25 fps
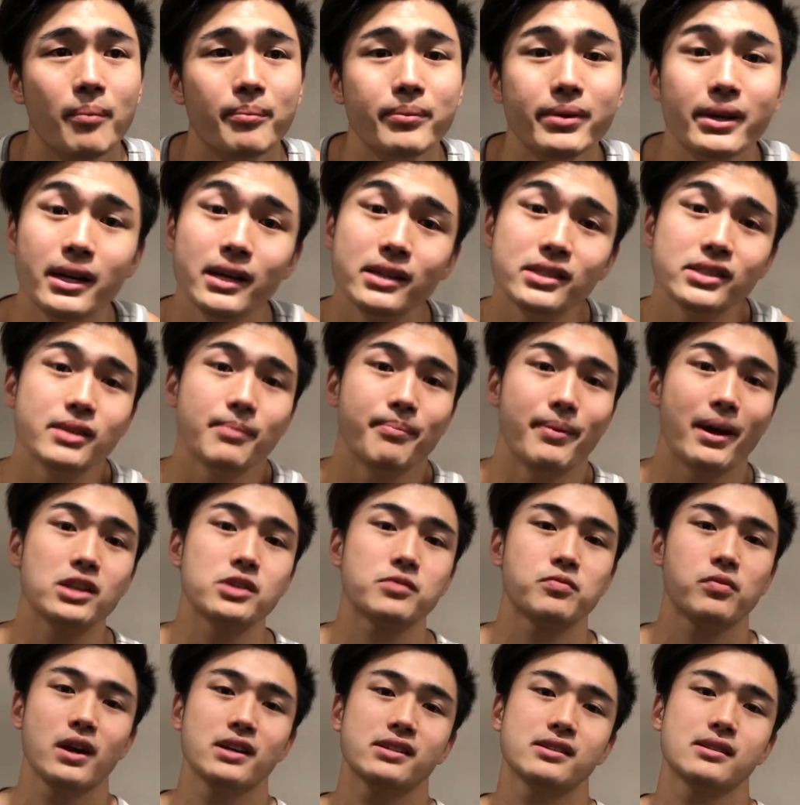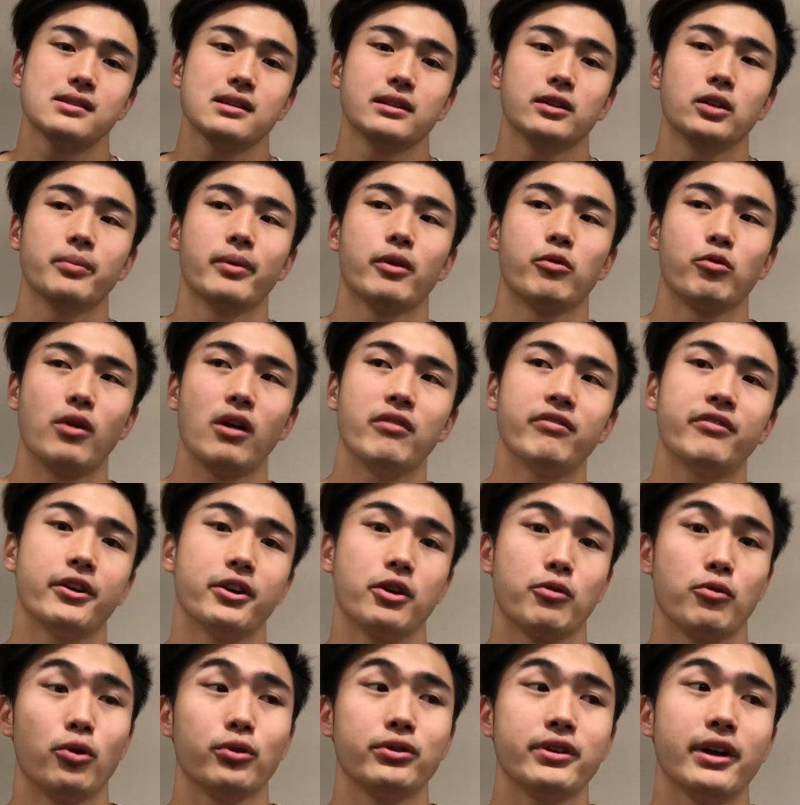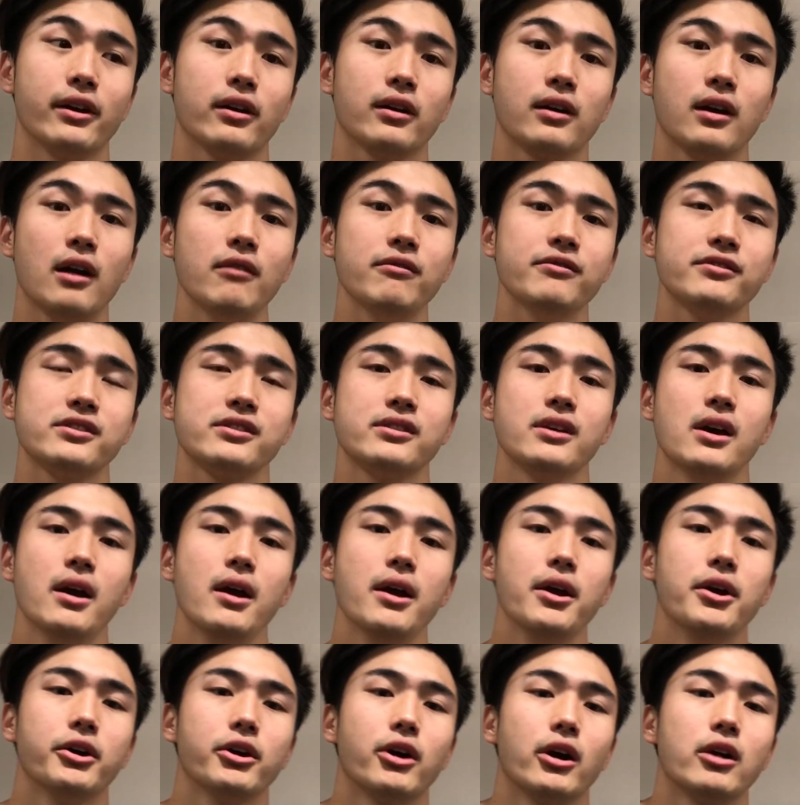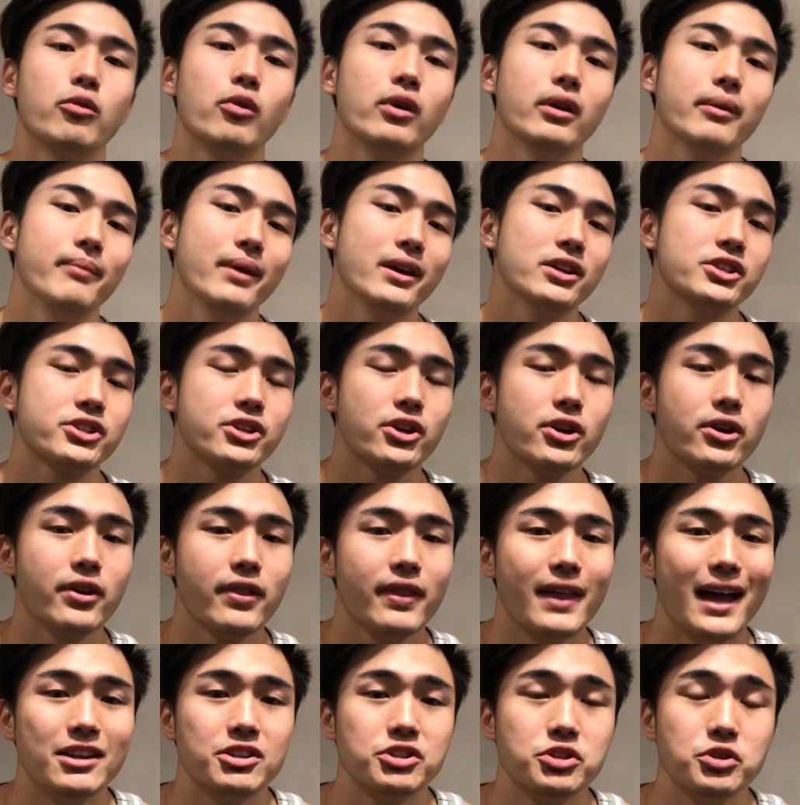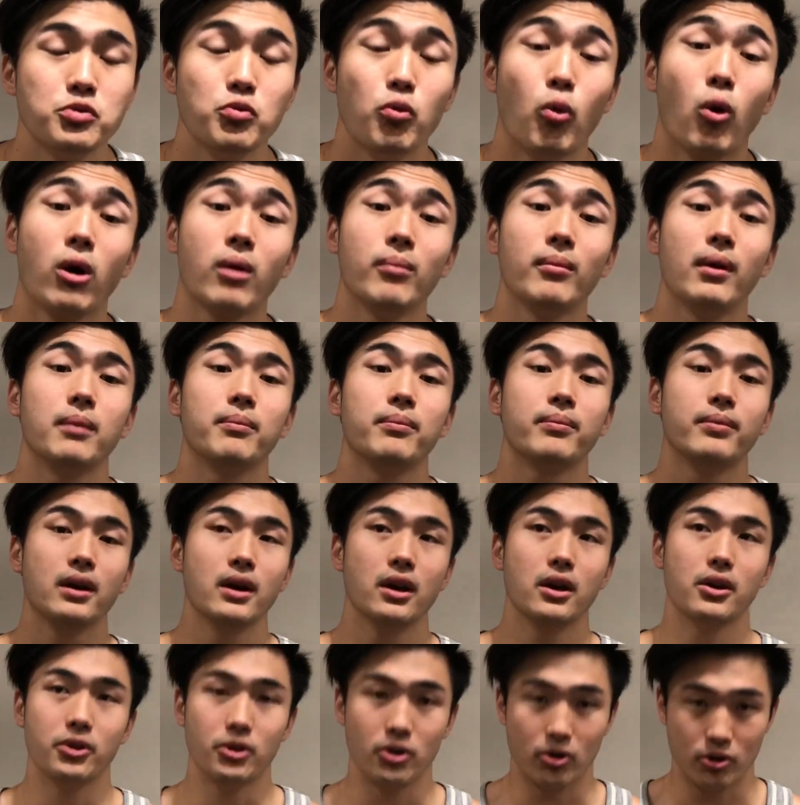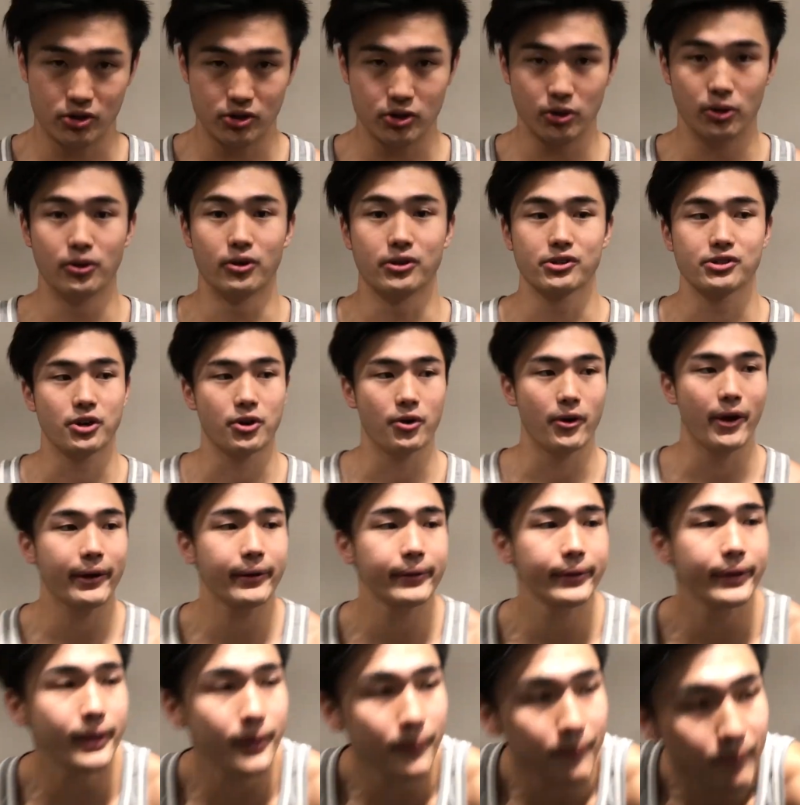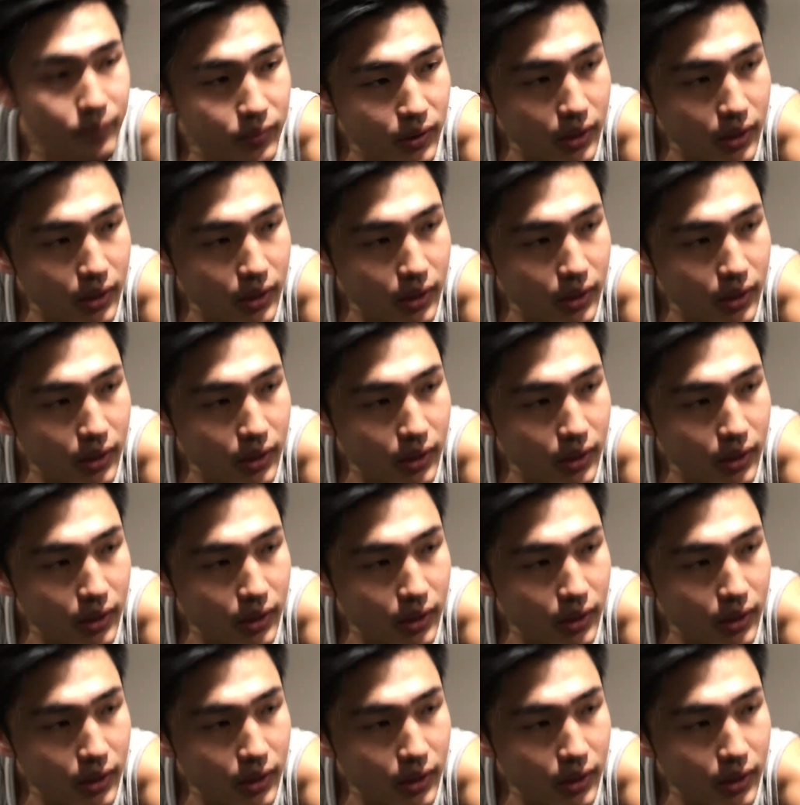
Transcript: Because the bench press is a little bit rough on your rotator cuffs, you're going to want to make sure that you warm up your shoulders correctly.